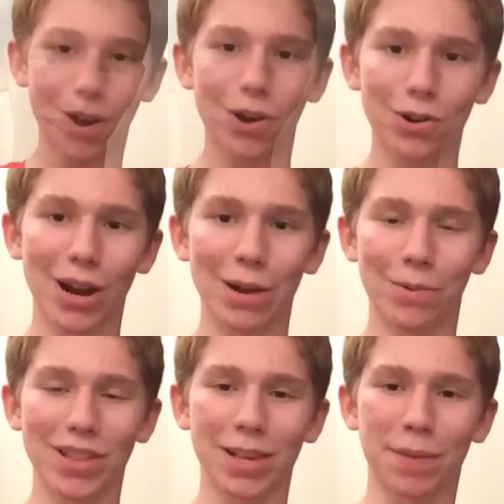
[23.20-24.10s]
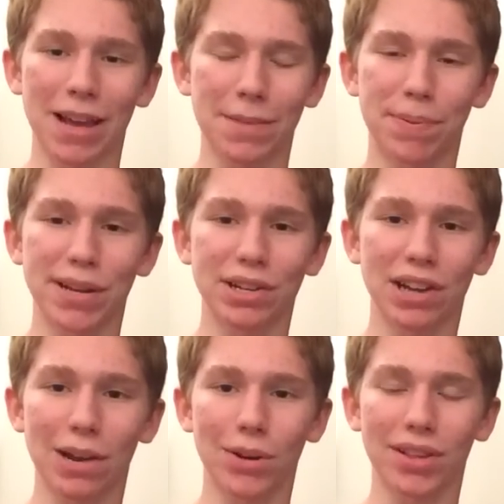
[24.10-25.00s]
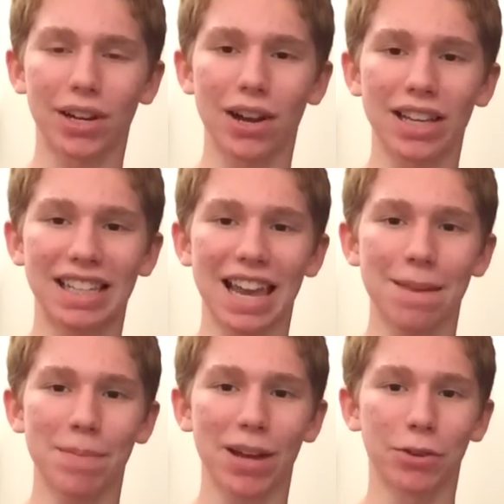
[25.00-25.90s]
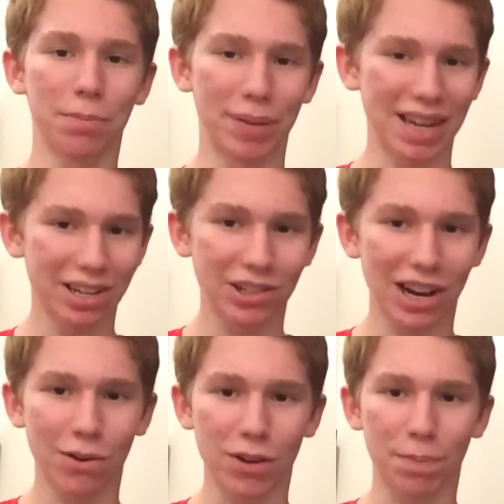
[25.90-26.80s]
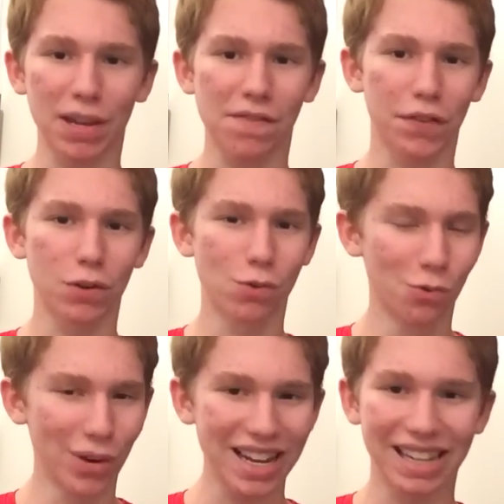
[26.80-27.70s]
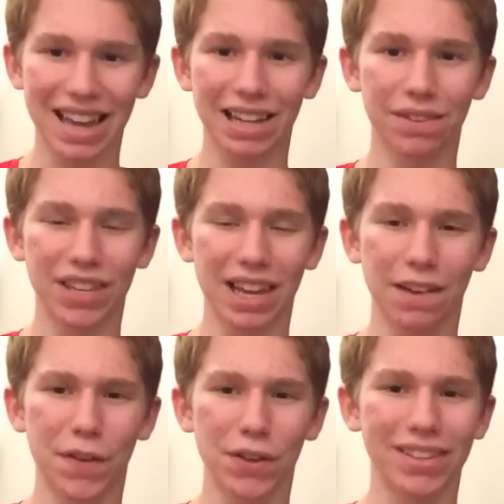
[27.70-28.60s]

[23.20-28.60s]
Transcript: Alright, what's up guys, Peter Jaguars here again, back with Peter Jaguars Pick'em for Week 9 of the NFL